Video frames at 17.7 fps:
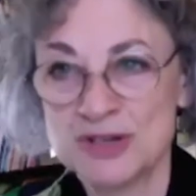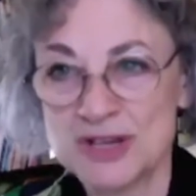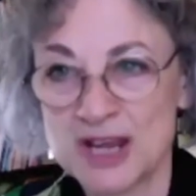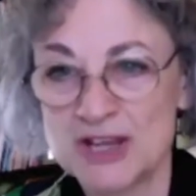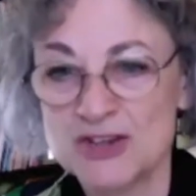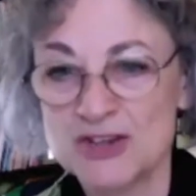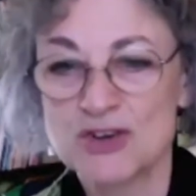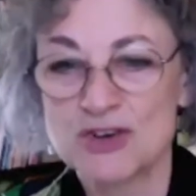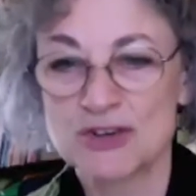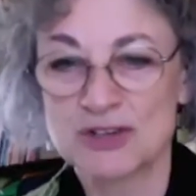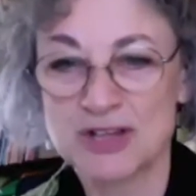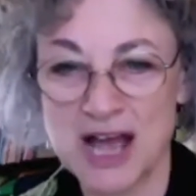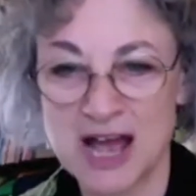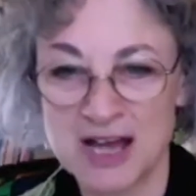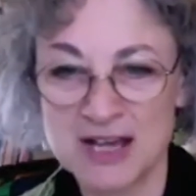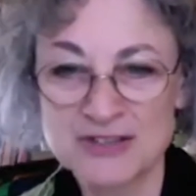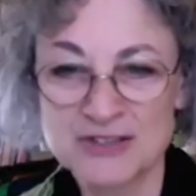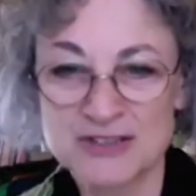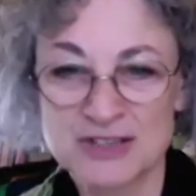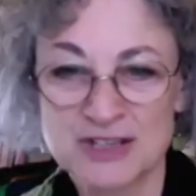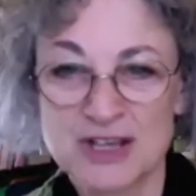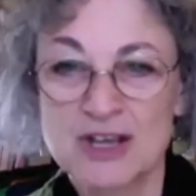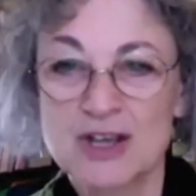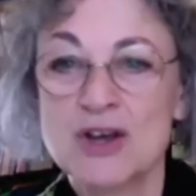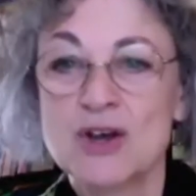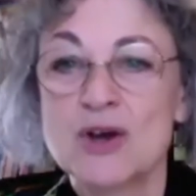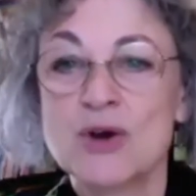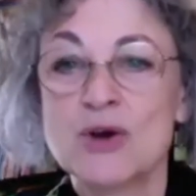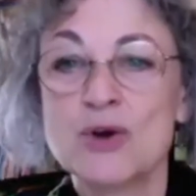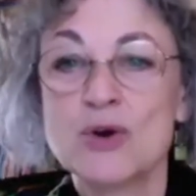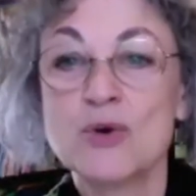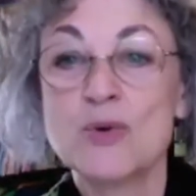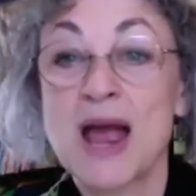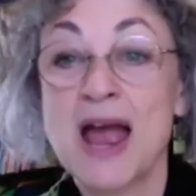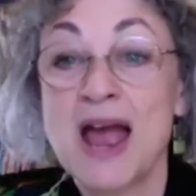in your class
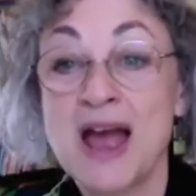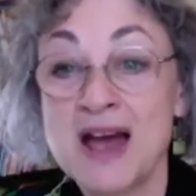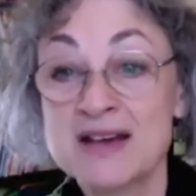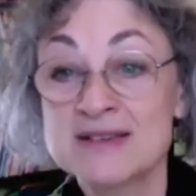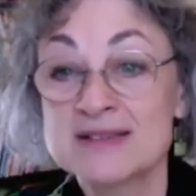who has